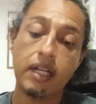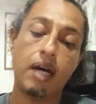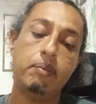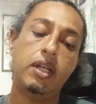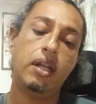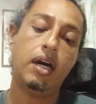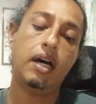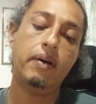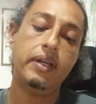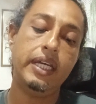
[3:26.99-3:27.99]
common
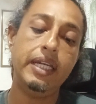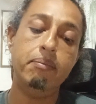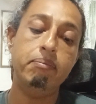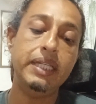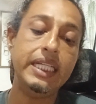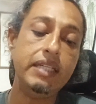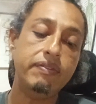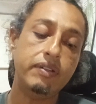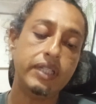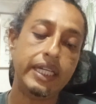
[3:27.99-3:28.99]
law in
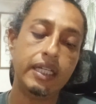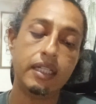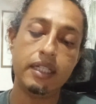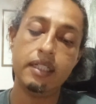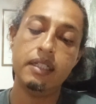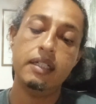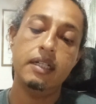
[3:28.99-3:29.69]
medieval England